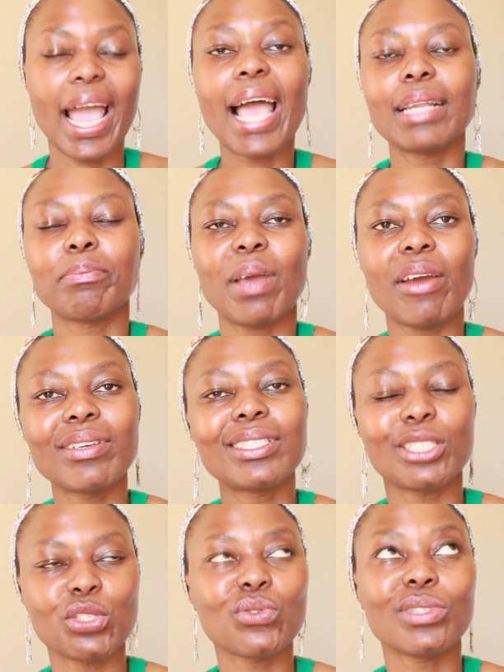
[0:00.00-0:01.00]
And
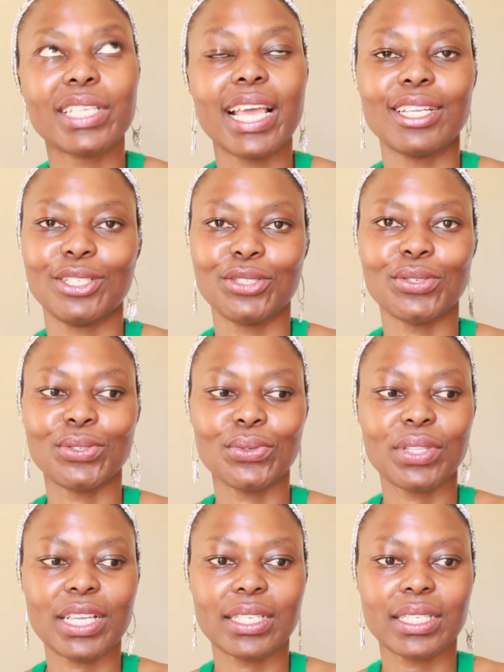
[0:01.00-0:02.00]
parents do tend to do
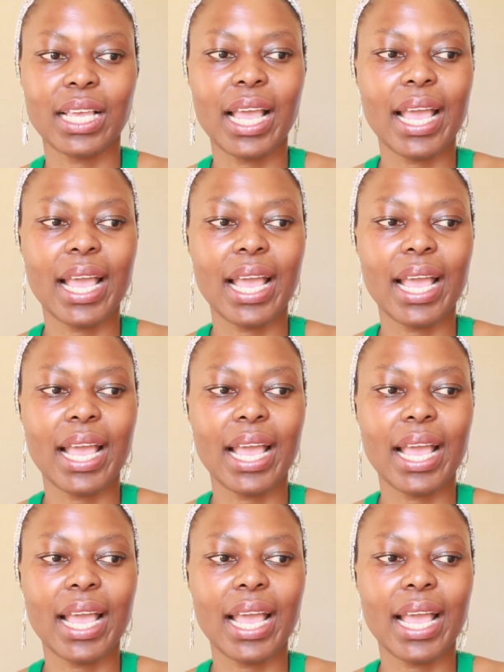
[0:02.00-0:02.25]
this.